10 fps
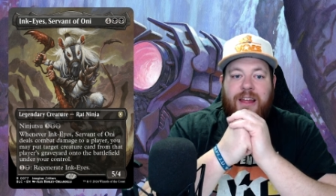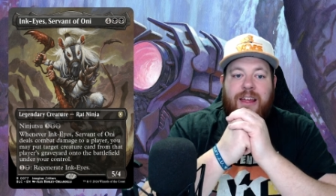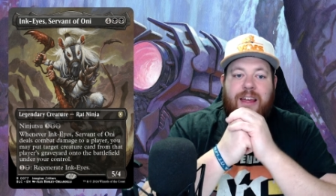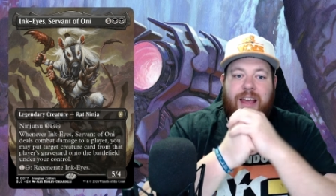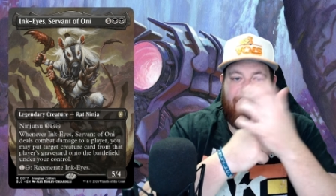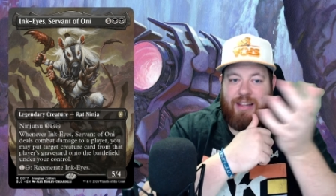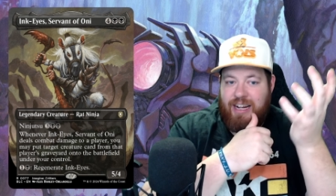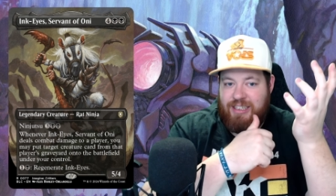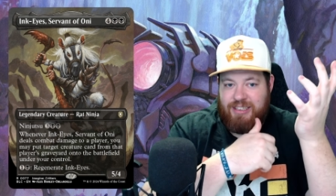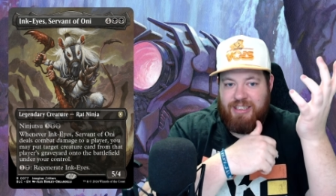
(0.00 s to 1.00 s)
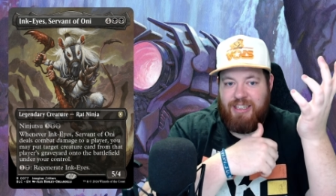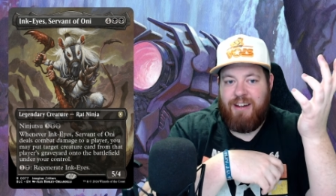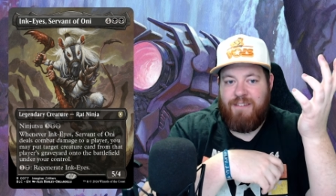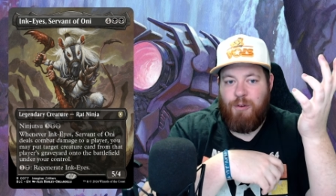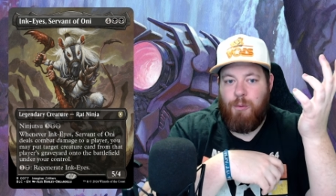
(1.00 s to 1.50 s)
And then lastly,
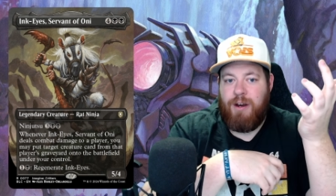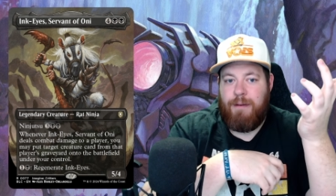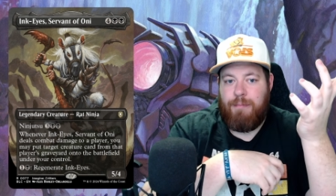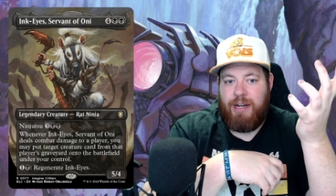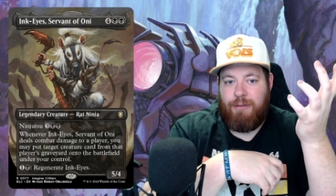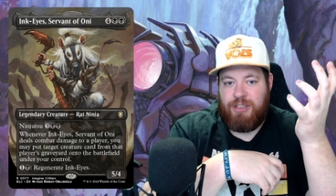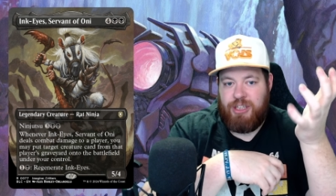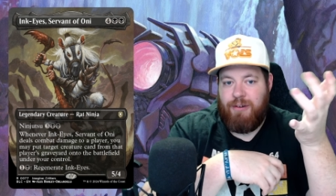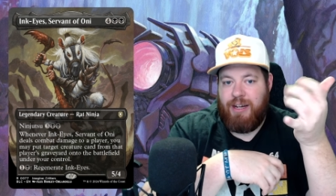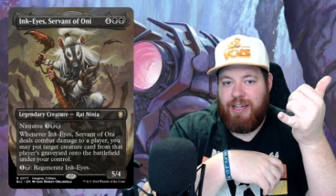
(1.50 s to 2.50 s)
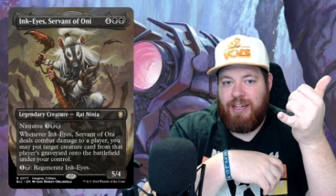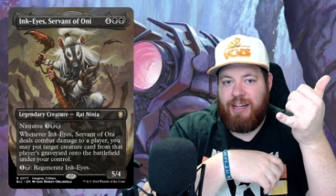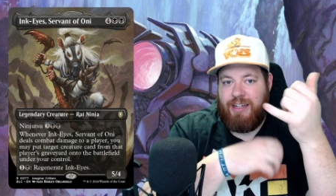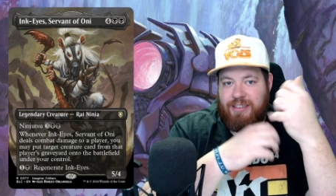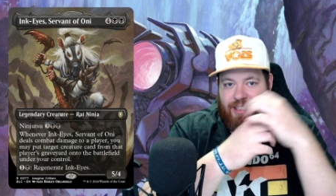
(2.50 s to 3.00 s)
for 1 and a black, regenerate Ink
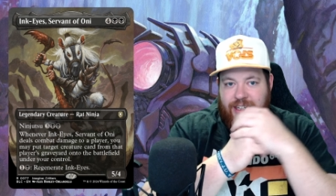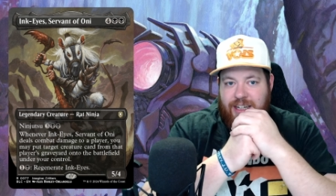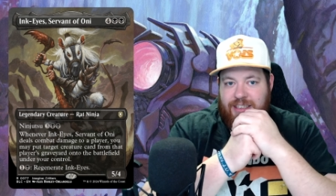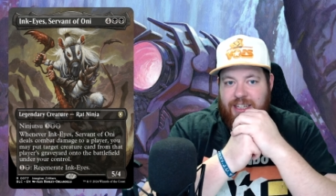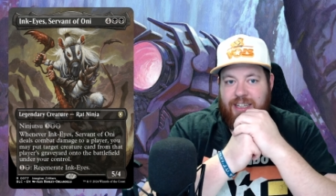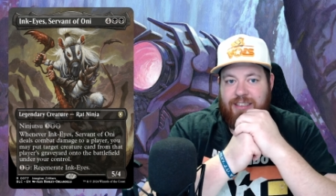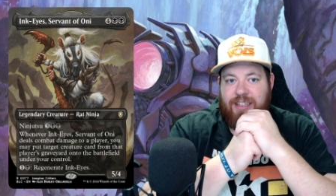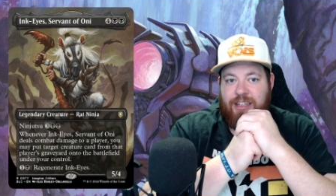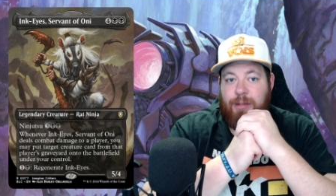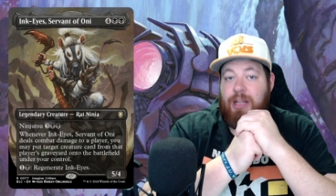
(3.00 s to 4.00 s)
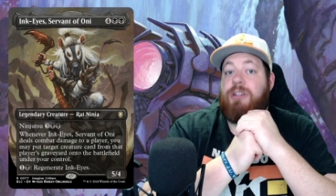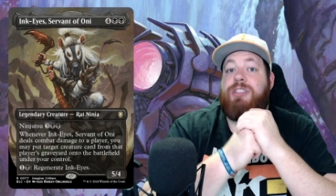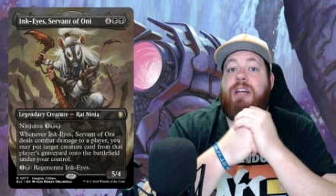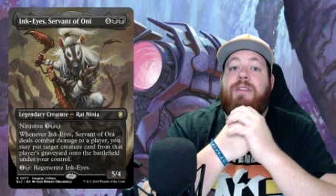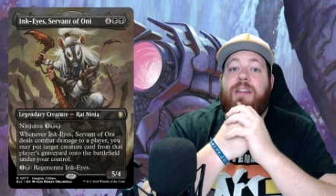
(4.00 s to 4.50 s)
Eyes. Ink Eyes has a little bit of
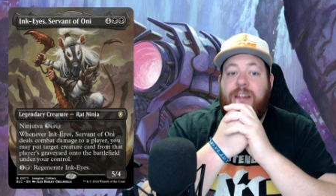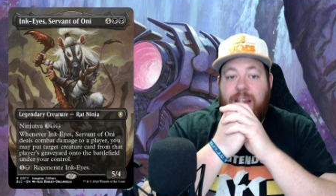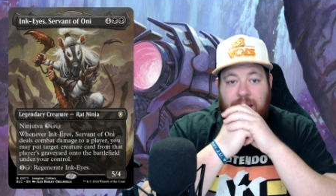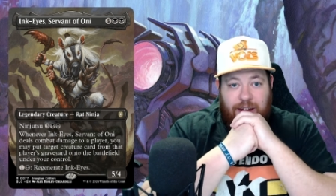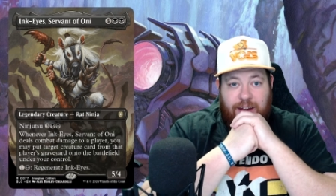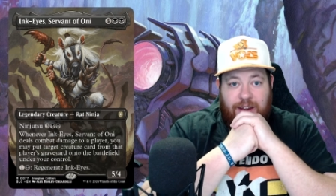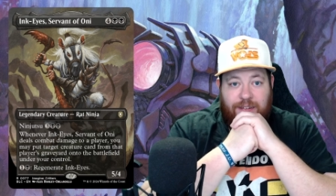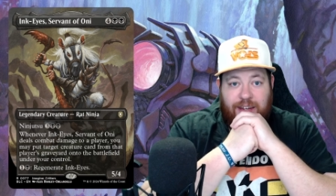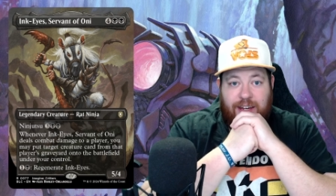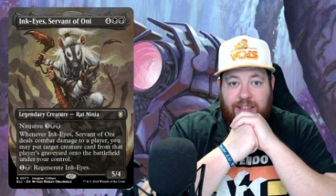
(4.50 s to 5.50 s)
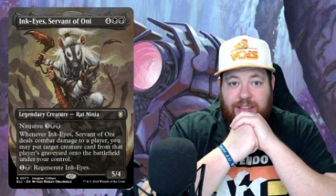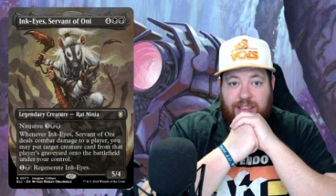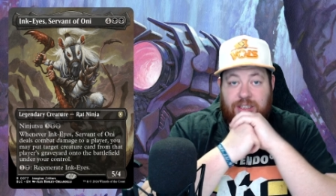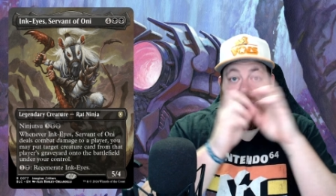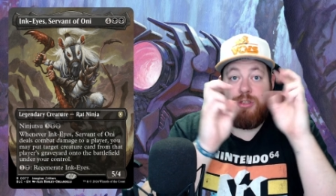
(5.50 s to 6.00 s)
longevity. If Ink Eyes
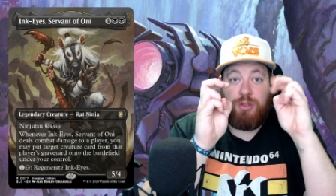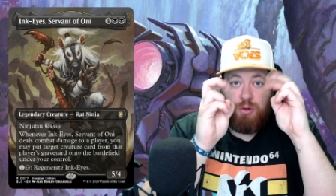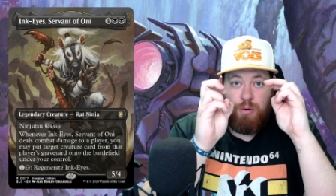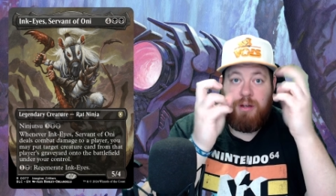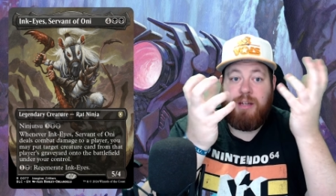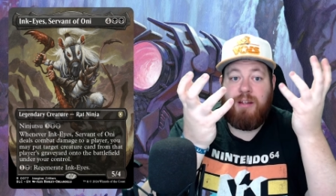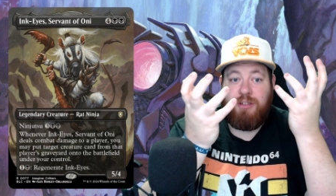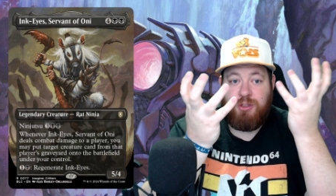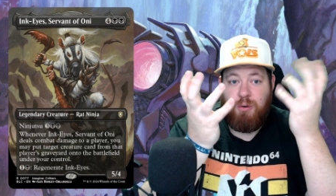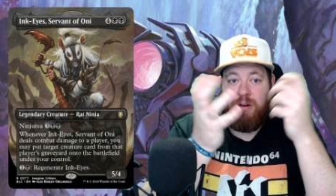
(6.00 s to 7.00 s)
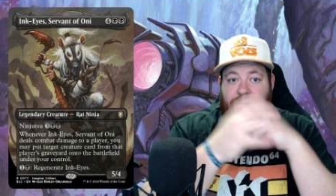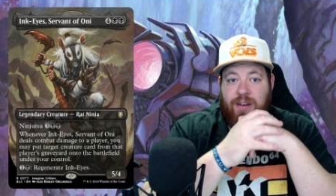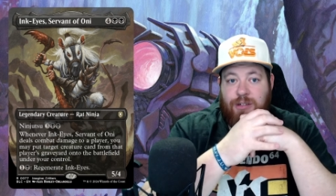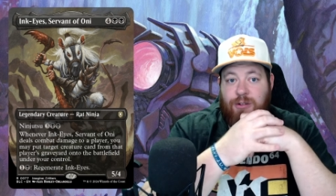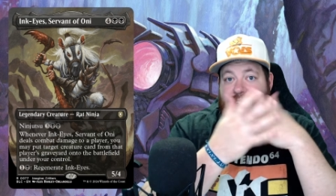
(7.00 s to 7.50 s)
gets destroyed, a destroy
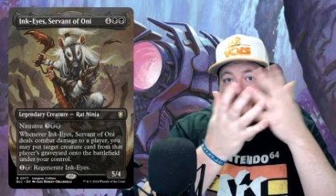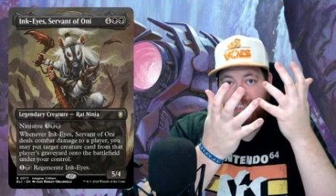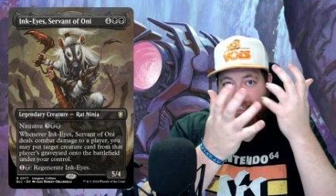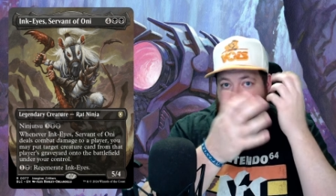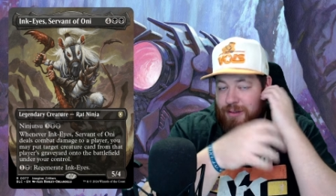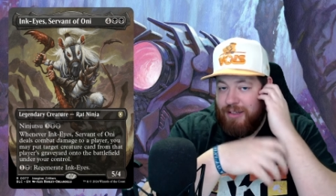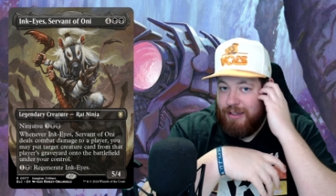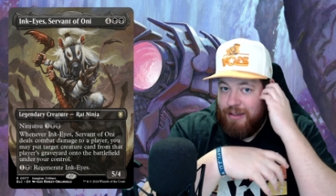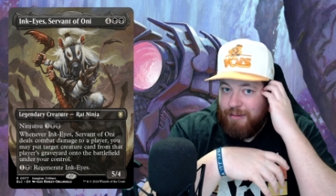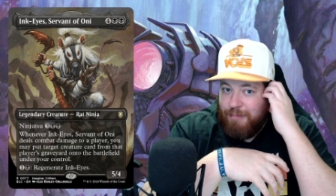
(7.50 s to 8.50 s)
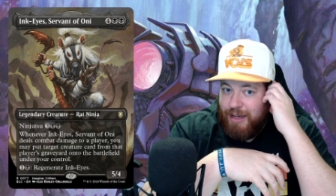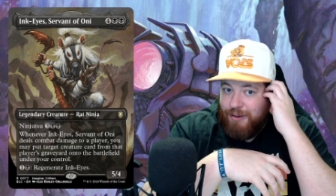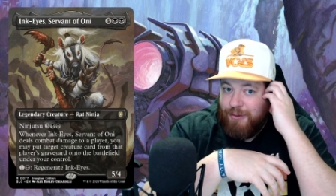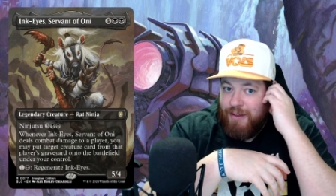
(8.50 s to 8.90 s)
effect, or gets killed in battle,